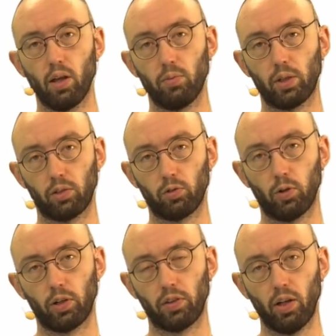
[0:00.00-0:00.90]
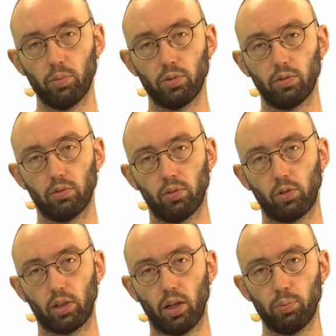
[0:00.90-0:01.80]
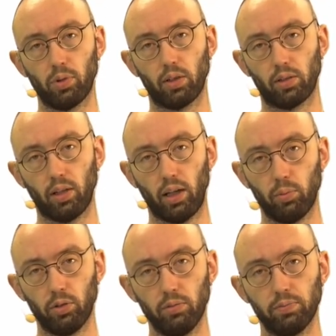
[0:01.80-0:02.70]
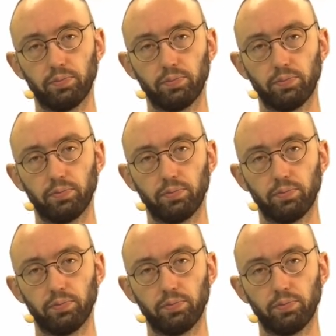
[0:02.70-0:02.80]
we can, for example, look it up in a table,